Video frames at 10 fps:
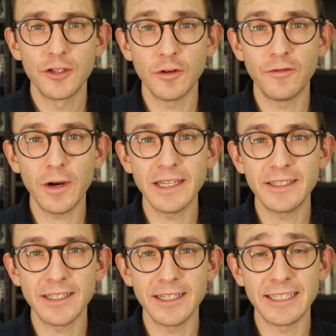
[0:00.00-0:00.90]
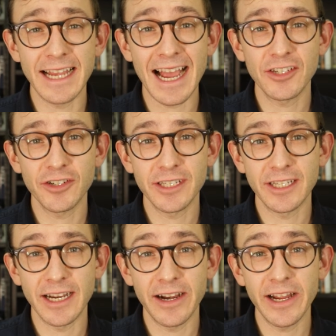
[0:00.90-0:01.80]
To avoid such a disastrous
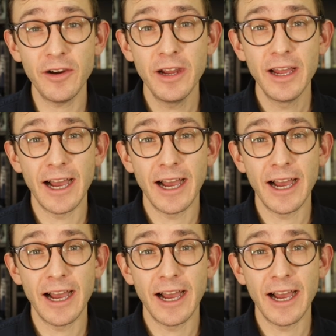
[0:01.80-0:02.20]
scenario,